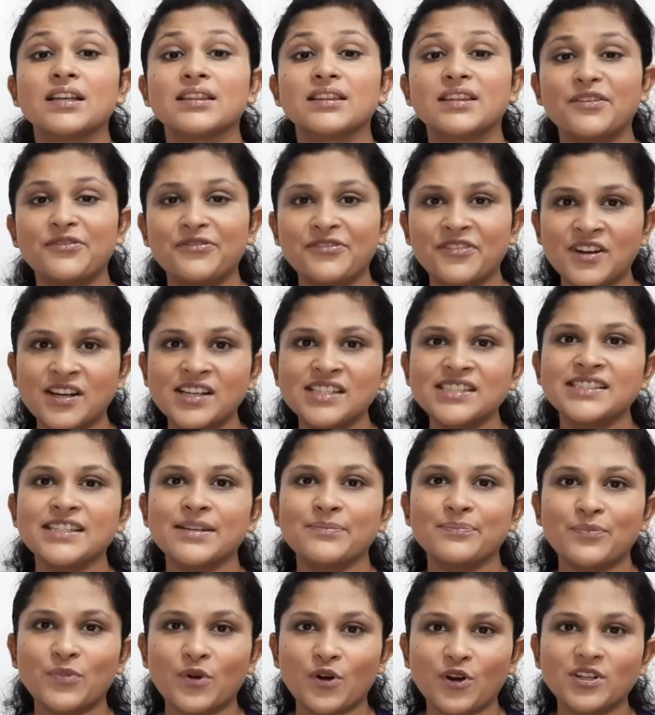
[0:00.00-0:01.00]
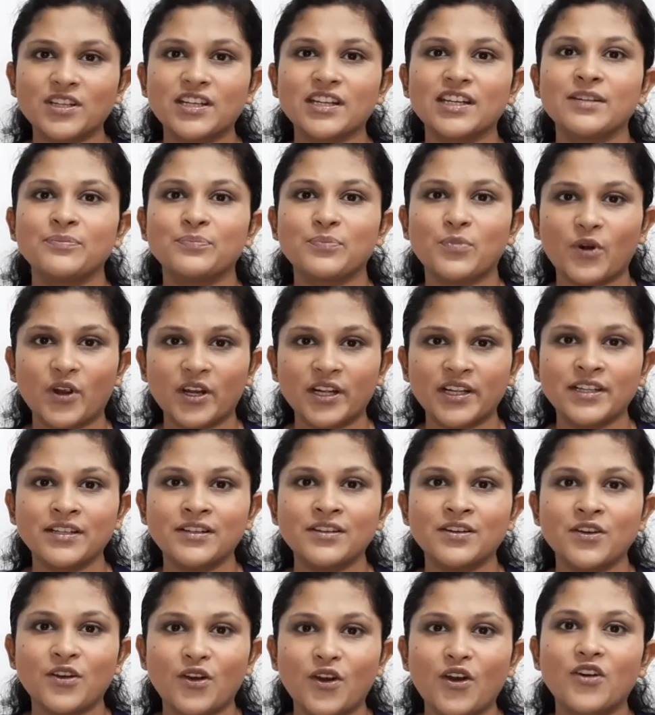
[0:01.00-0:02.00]
The first important
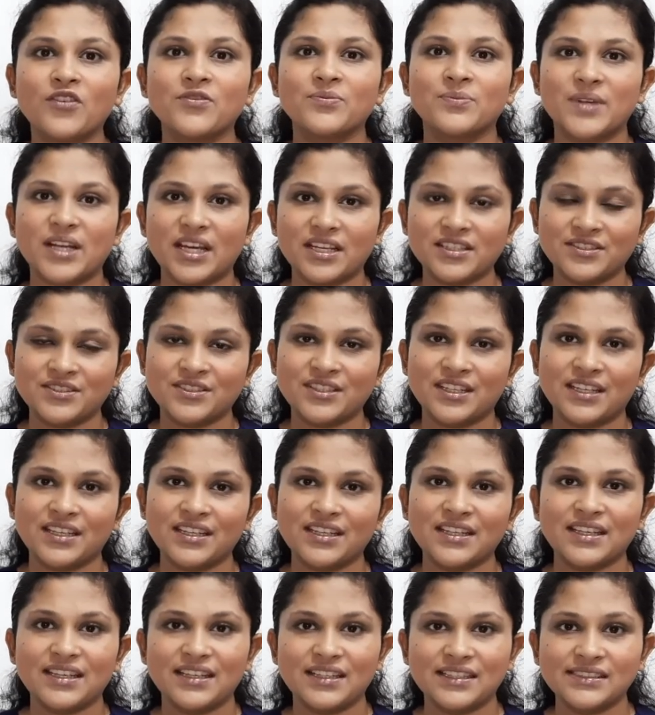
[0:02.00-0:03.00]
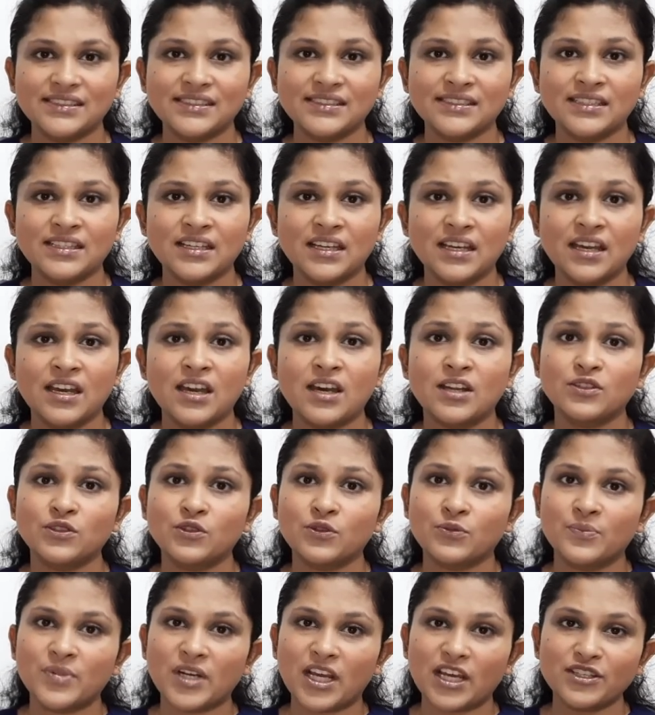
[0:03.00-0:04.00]
point of brushing is
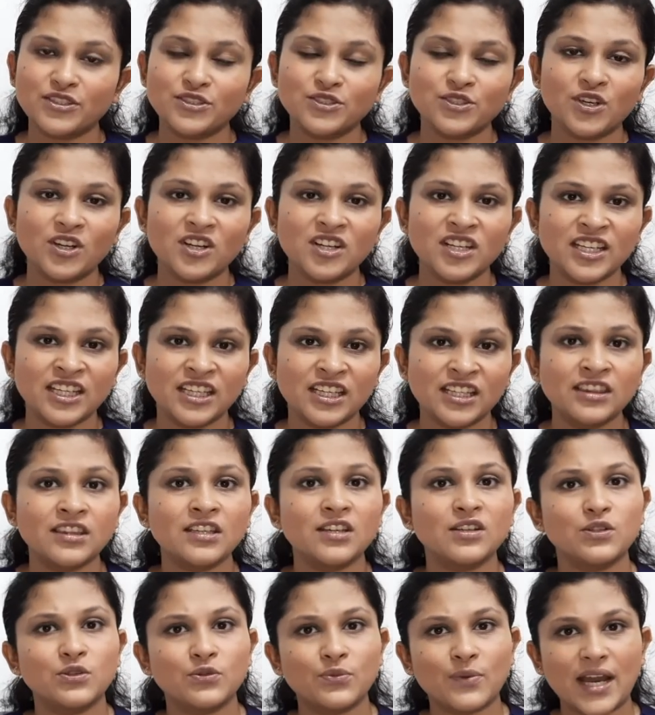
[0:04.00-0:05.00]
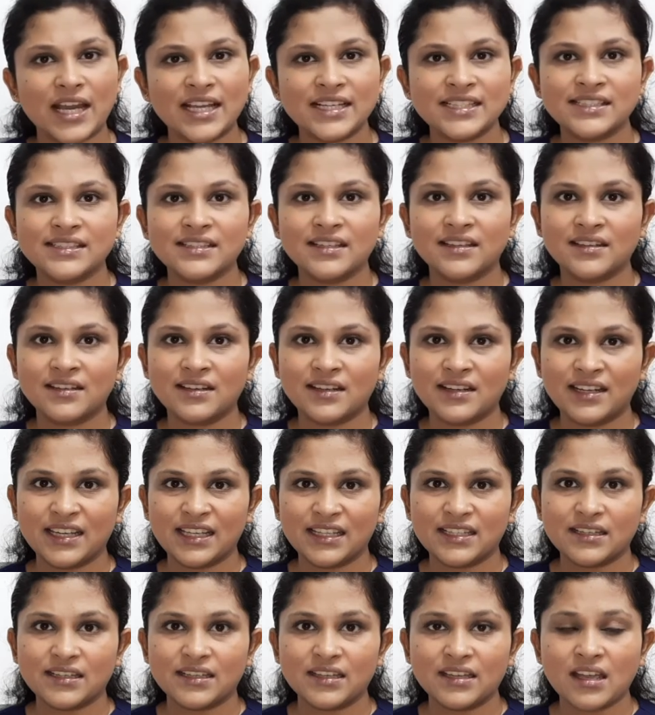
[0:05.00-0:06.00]
to brush your teeth twice in a
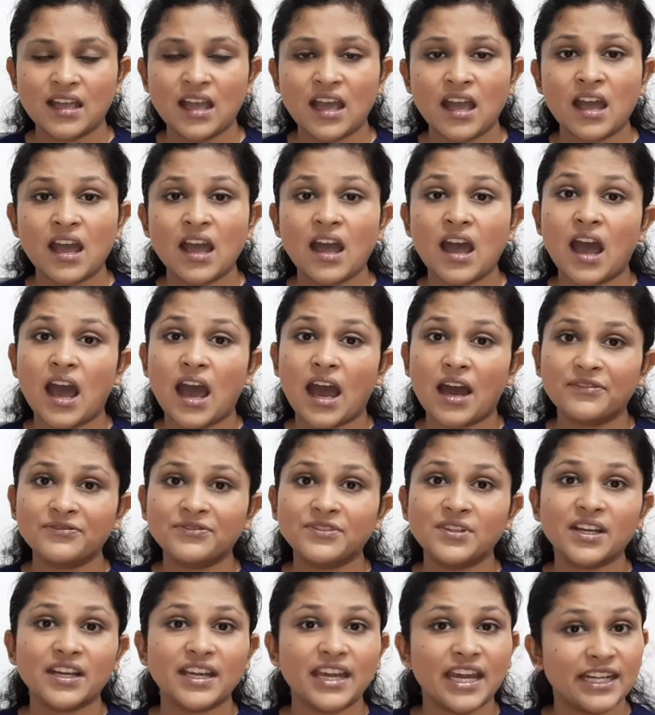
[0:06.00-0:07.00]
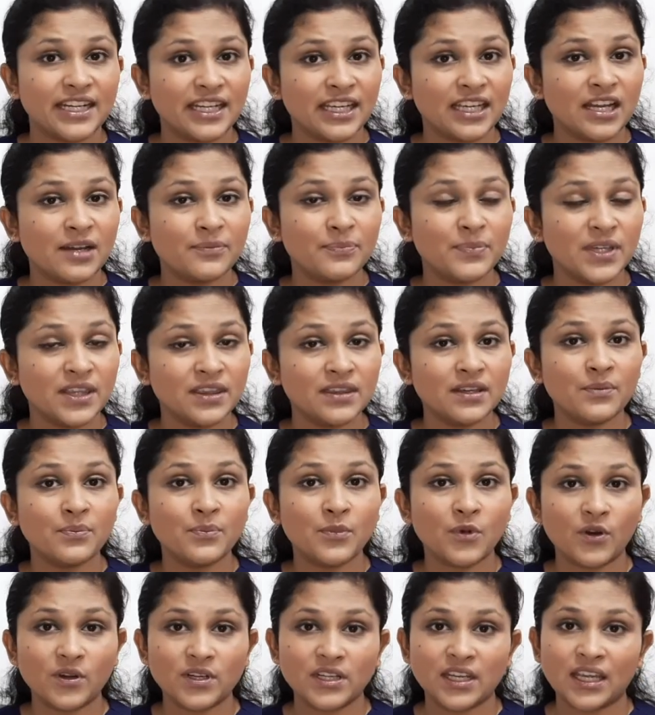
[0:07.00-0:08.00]
day, after getting up in the
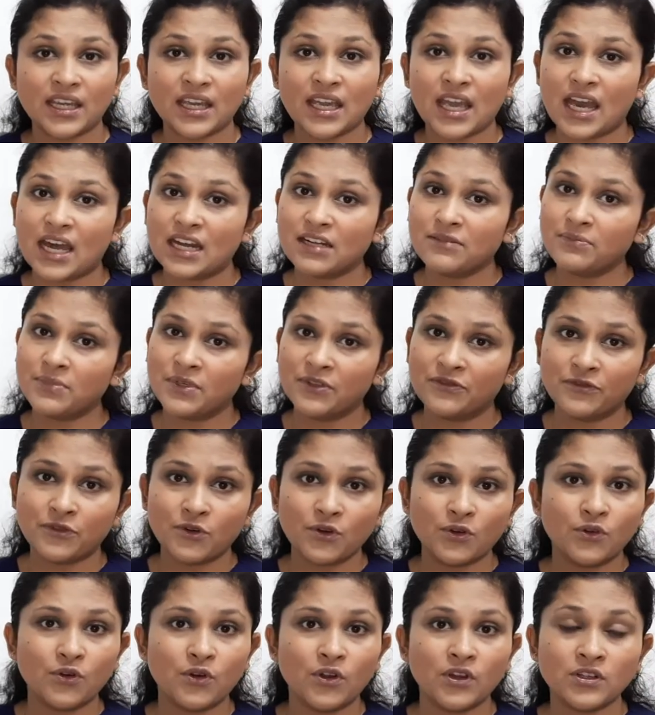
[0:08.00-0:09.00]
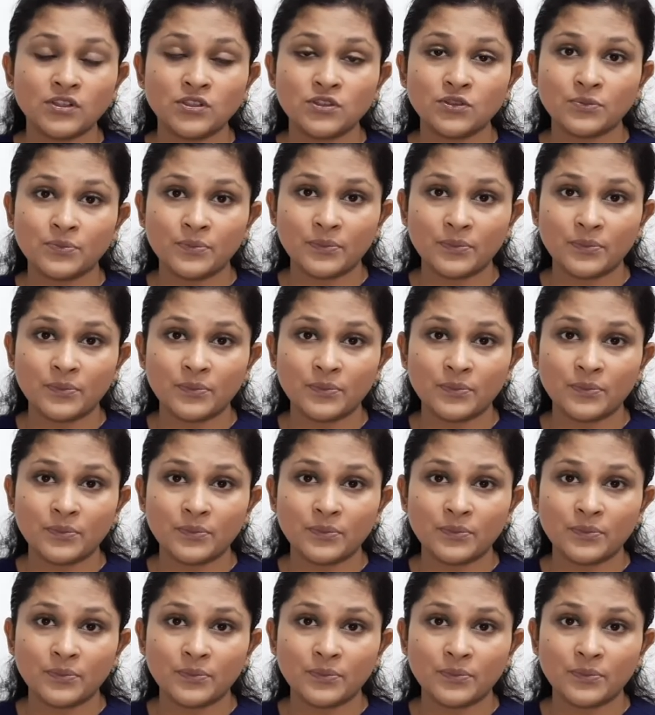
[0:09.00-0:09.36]
morning and before going to